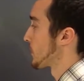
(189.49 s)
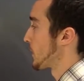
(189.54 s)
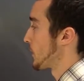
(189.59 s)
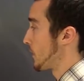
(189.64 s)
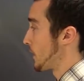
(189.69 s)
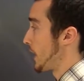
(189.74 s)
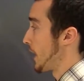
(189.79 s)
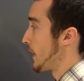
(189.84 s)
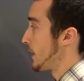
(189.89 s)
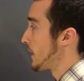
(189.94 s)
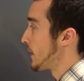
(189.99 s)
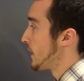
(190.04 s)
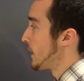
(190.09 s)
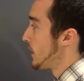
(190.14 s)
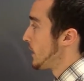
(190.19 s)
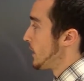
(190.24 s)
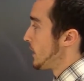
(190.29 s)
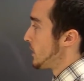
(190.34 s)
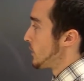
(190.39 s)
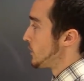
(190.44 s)
Okay,
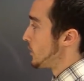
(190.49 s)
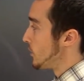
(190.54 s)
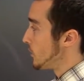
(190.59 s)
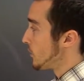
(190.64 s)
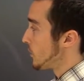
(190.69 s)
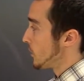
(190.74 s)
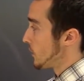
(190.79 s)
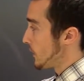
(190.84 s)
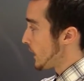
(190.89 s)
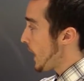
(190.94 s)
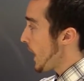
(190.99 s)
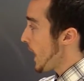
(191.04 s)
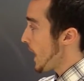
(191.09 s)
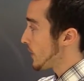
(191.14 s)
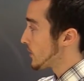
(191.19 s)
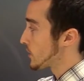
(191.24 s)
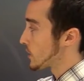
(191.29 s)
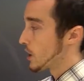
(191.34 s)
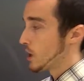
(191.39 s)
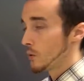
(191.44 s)
so
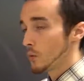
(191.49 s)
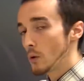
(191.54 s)
last,